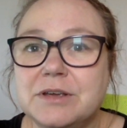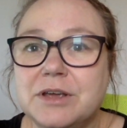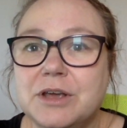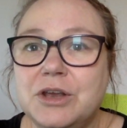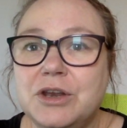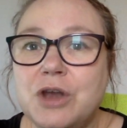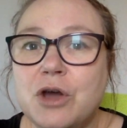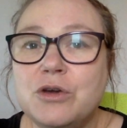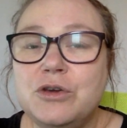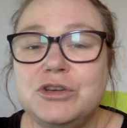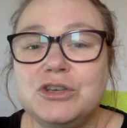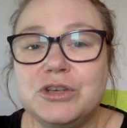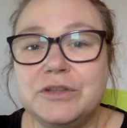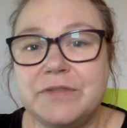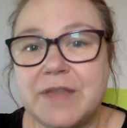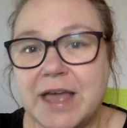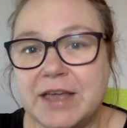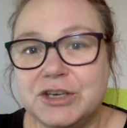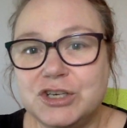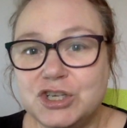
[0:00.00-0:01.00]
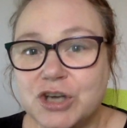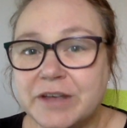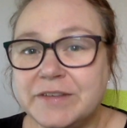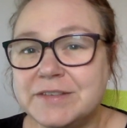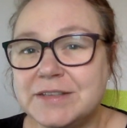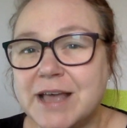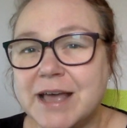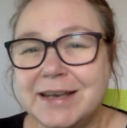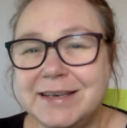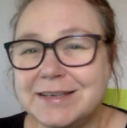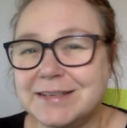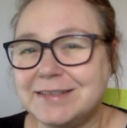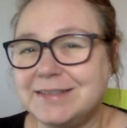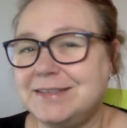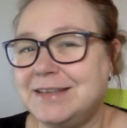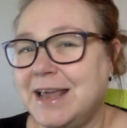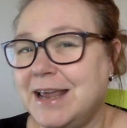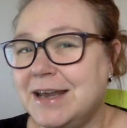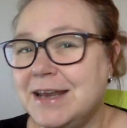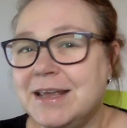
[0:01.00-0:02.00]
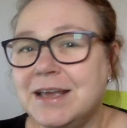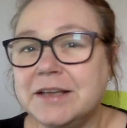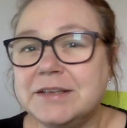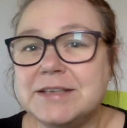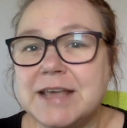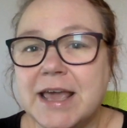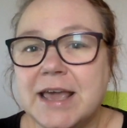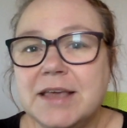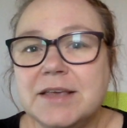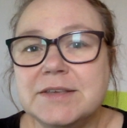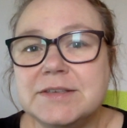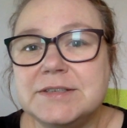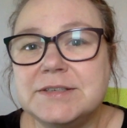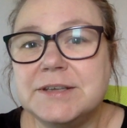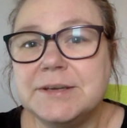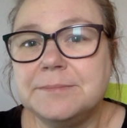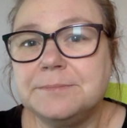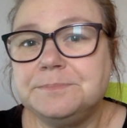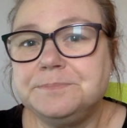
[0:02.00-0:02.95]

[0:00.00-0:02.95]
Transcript: notion that just understanding a text